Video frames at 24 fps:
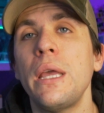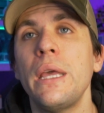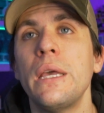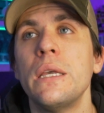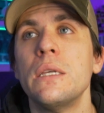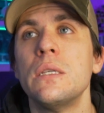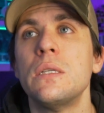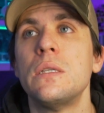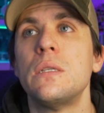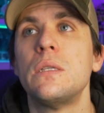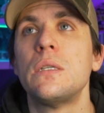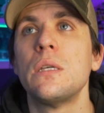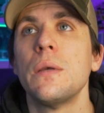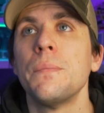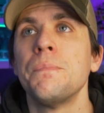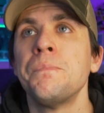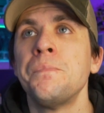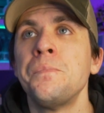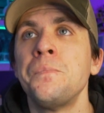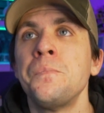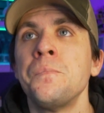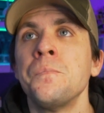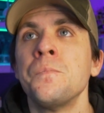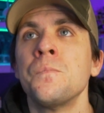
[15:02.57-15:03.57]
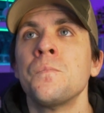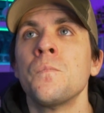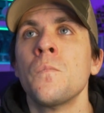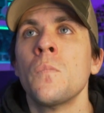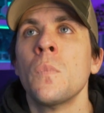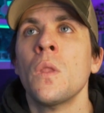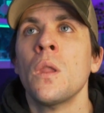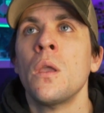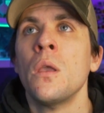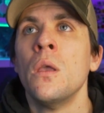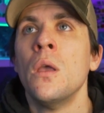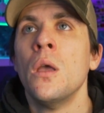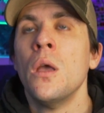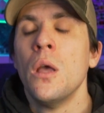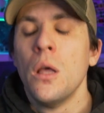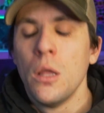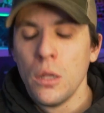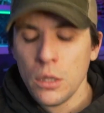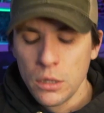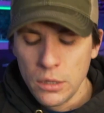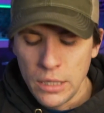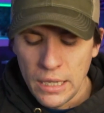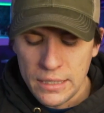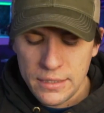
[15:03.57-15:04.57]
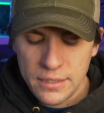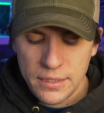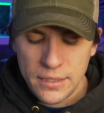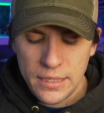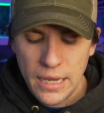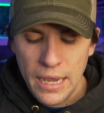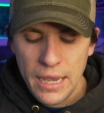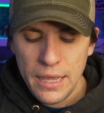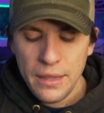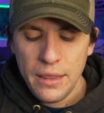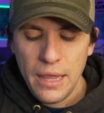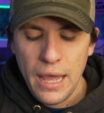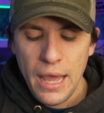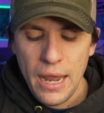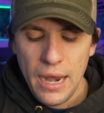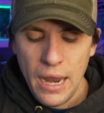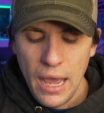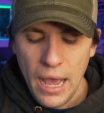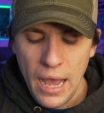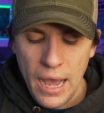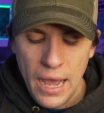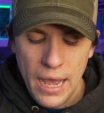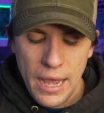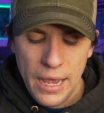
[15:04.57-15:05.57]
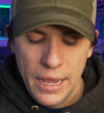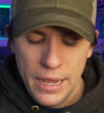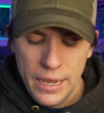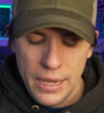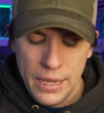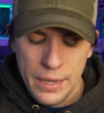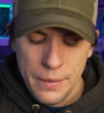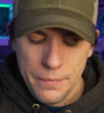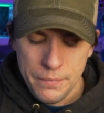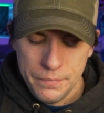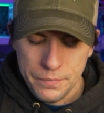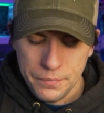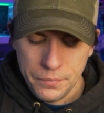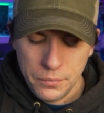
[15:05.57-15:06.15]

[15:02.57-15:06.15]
is let's say that I